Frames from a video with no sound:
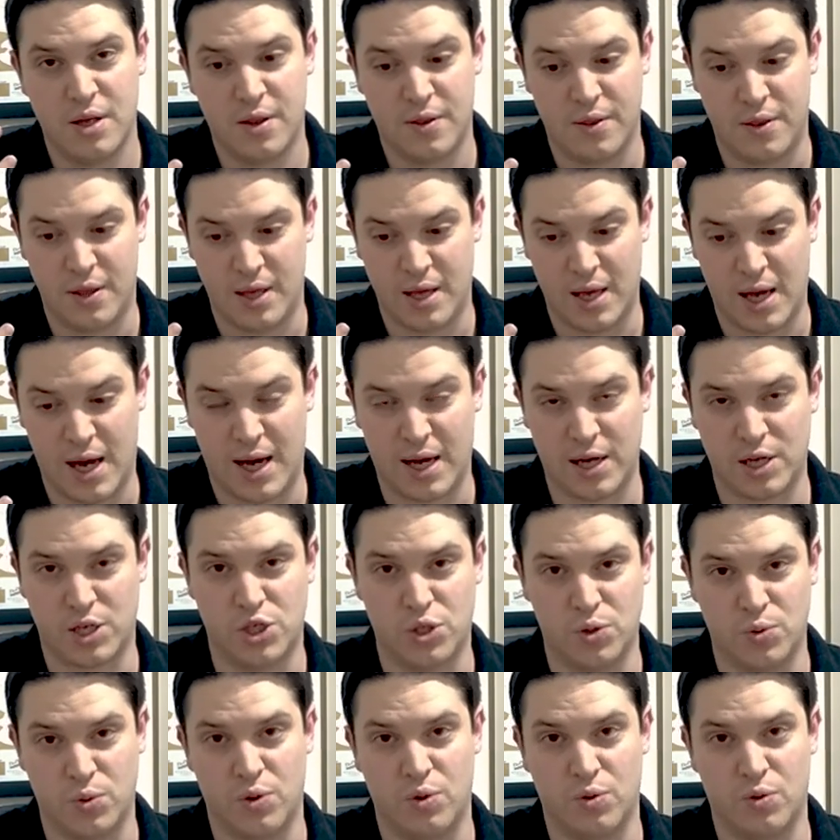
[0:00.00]
the
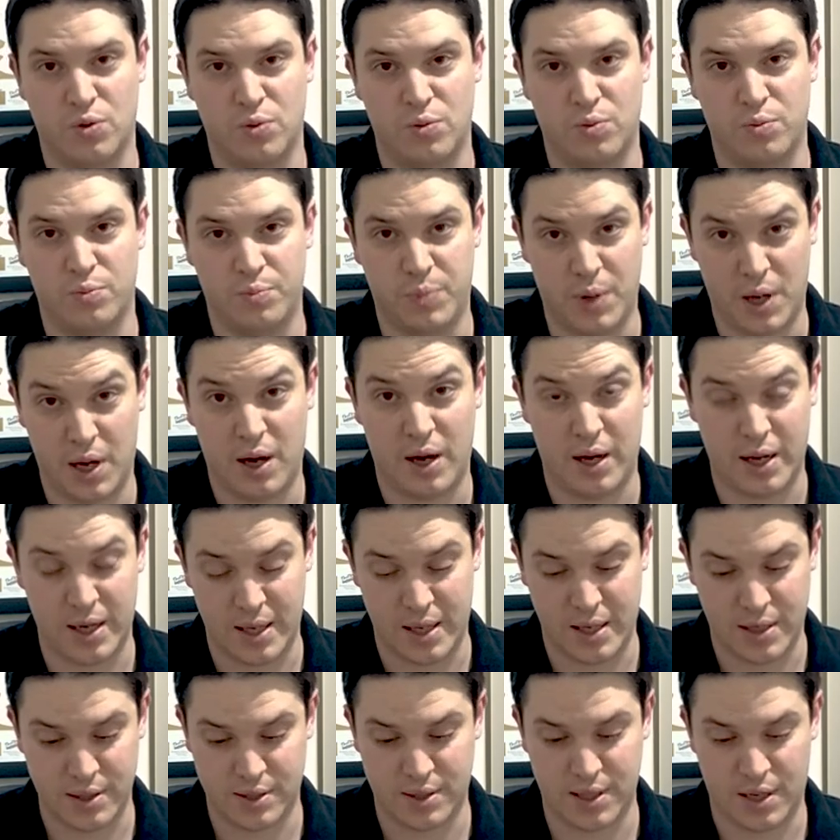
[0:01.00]
actual
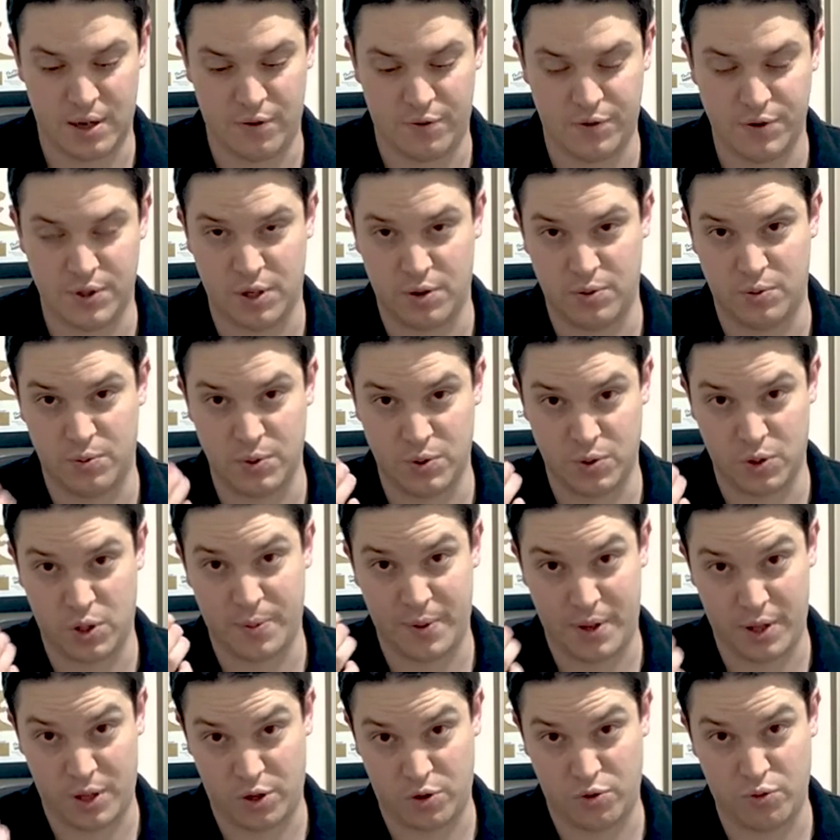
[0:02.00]
barley itself, so we're talking
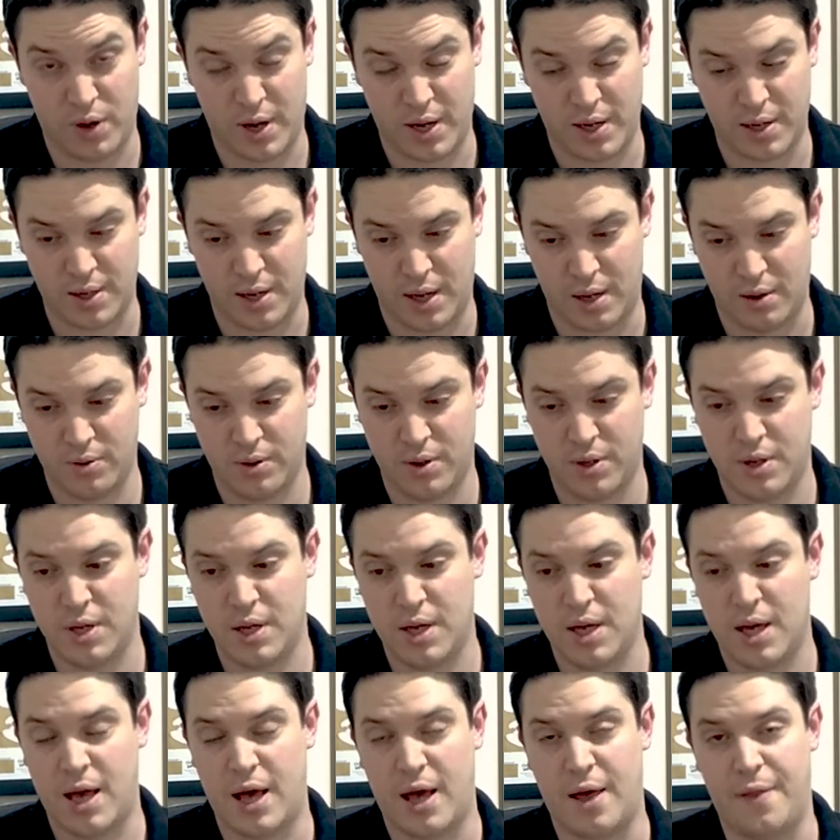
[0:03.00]
about the grain now,
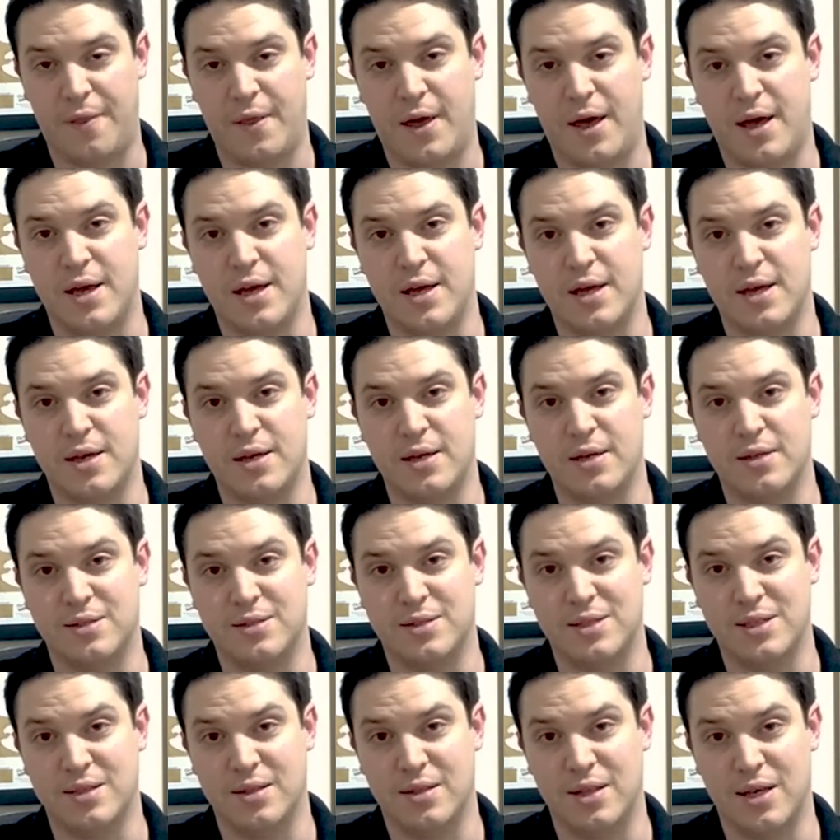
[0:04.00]
and they
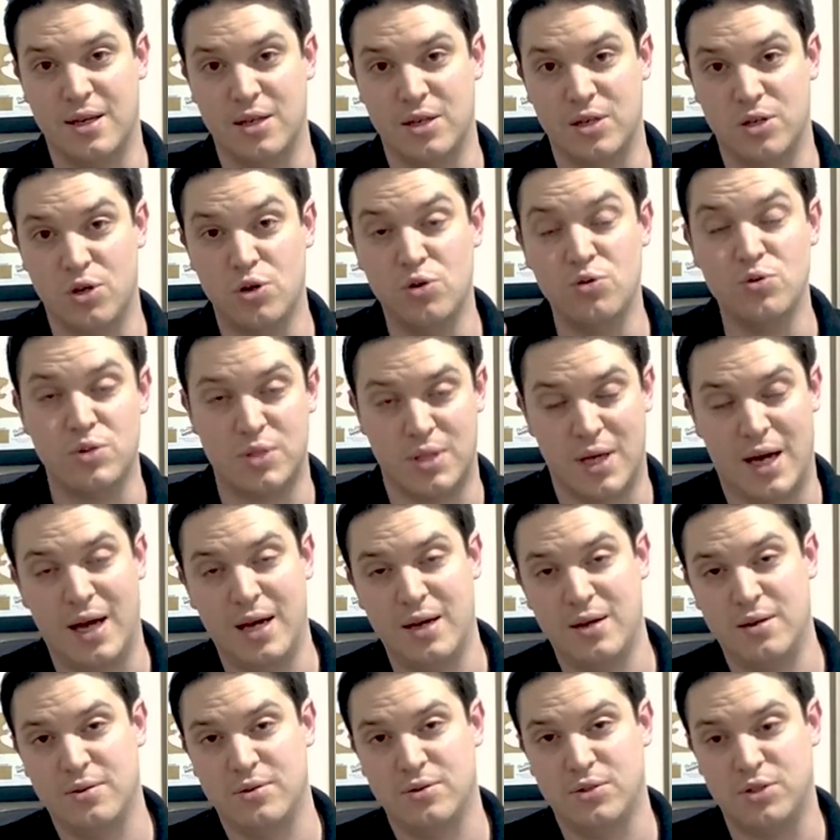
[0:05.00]
they use
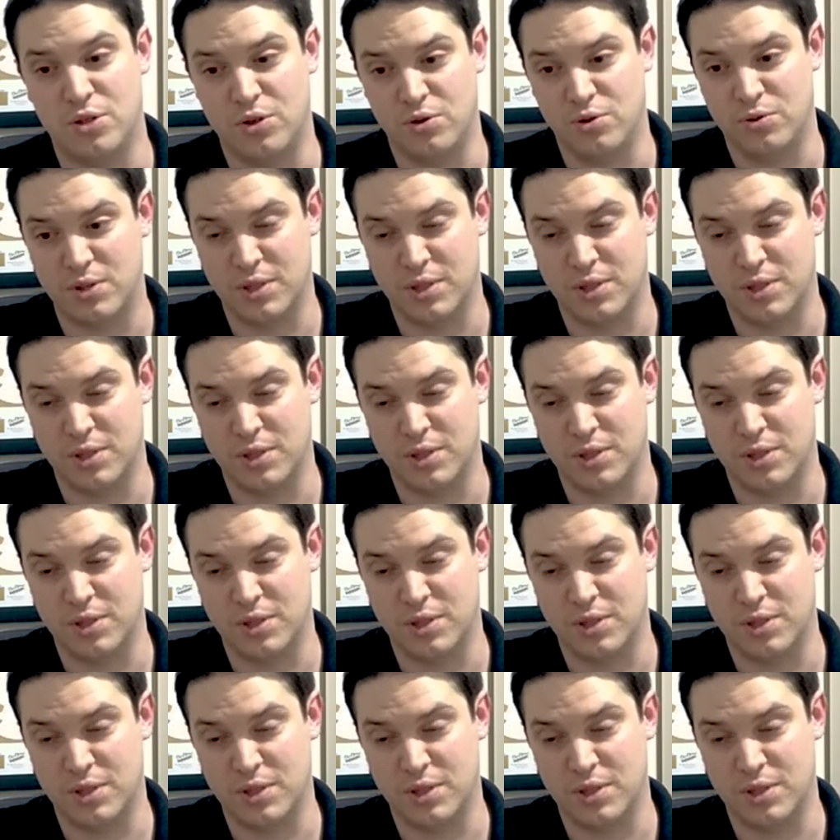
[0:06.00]
that to